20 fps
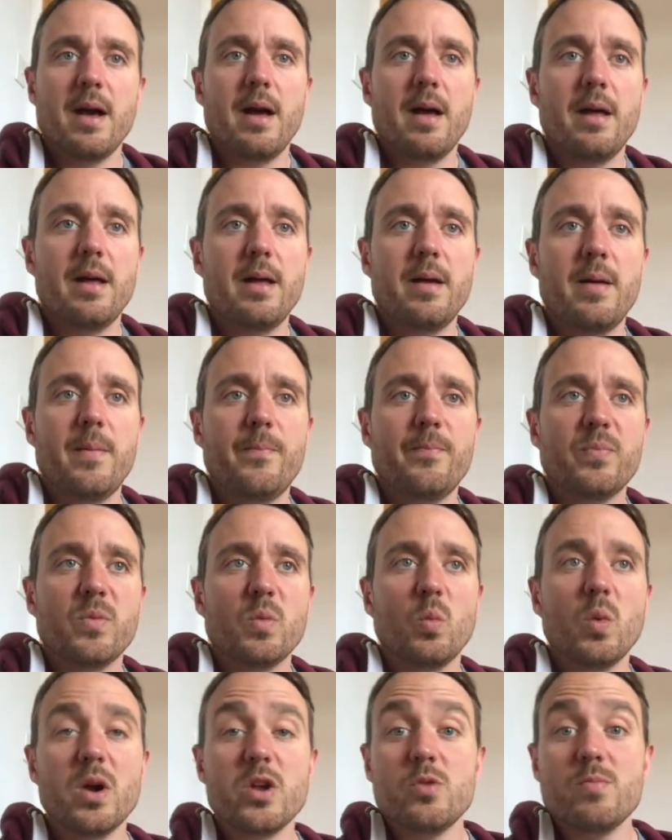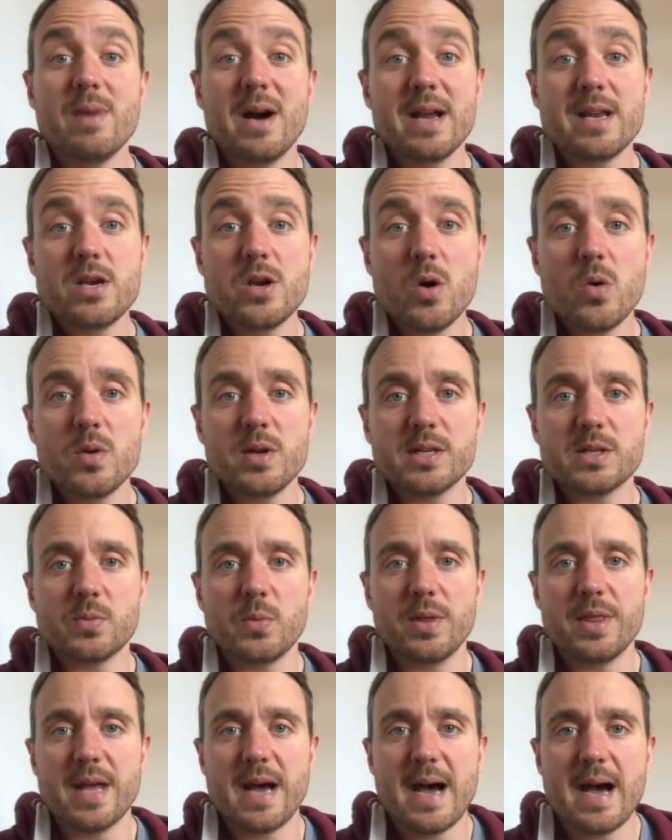And what you might notice
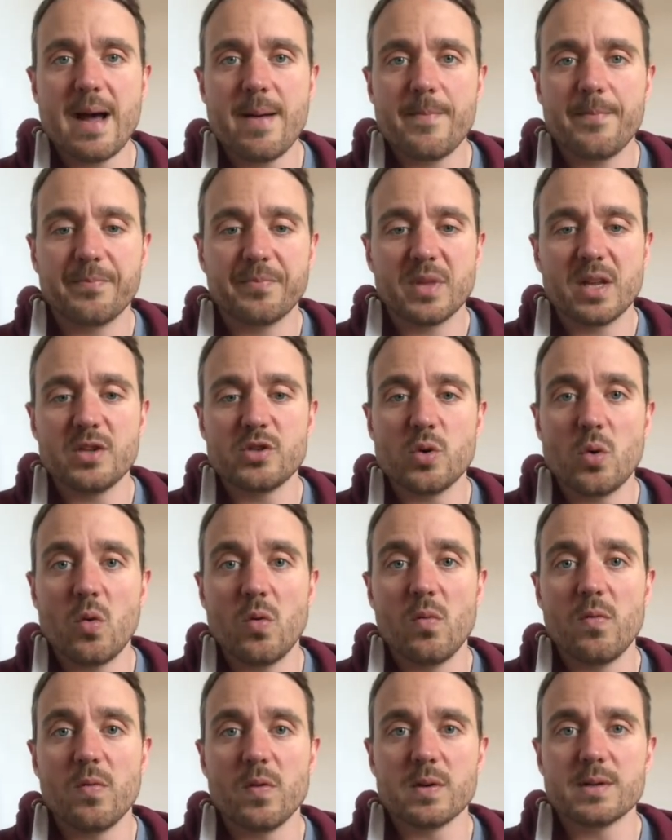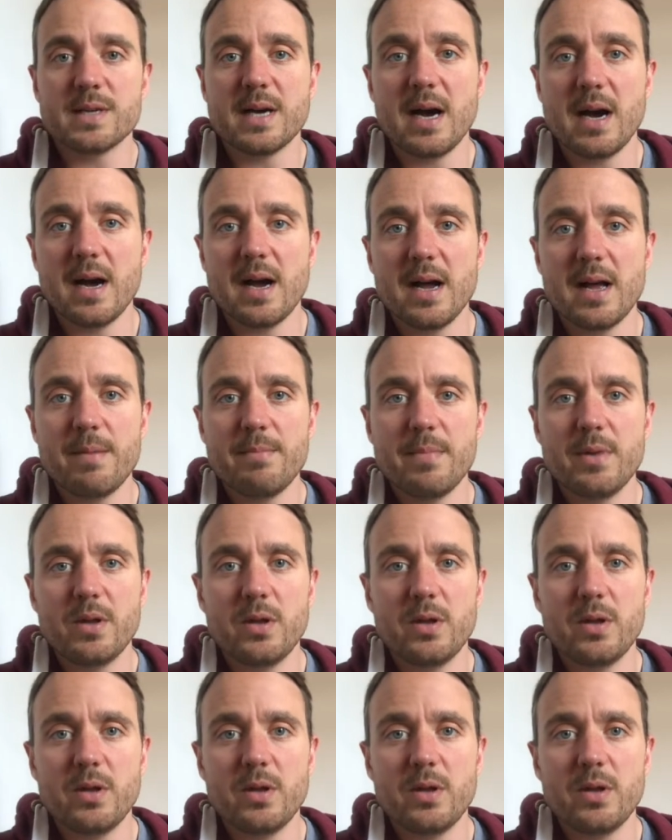with that is over time,